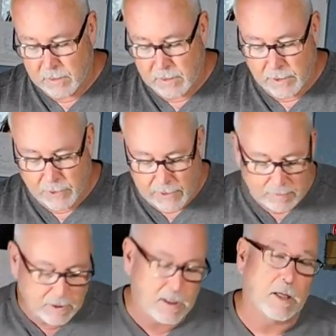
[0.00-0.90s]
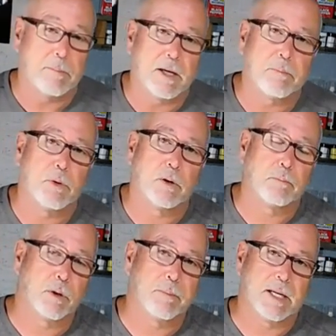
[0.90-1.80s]
and you're able to take it back apart
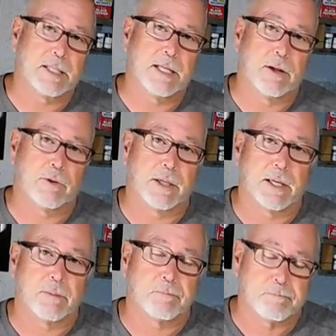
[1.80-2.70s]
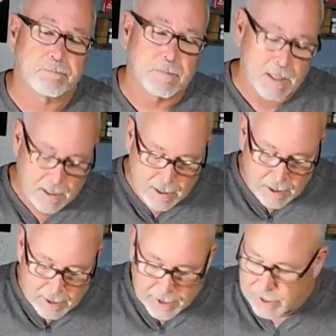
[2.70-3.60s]
and put it back together again.
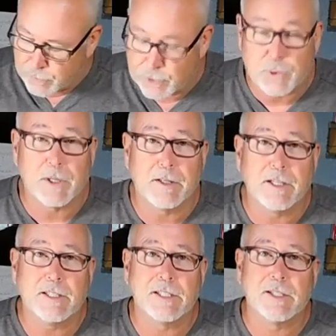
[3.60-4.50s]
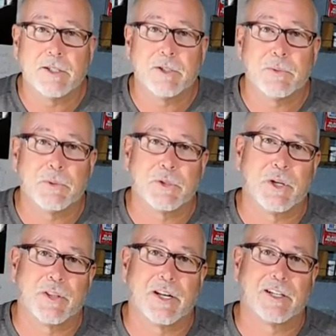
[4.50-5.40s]
Thanks for joining us. We'll see
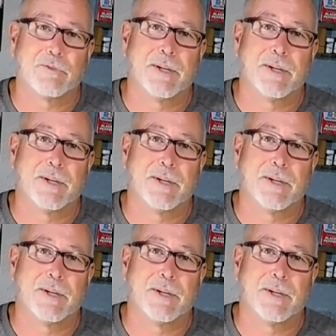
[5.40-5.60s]
you on the next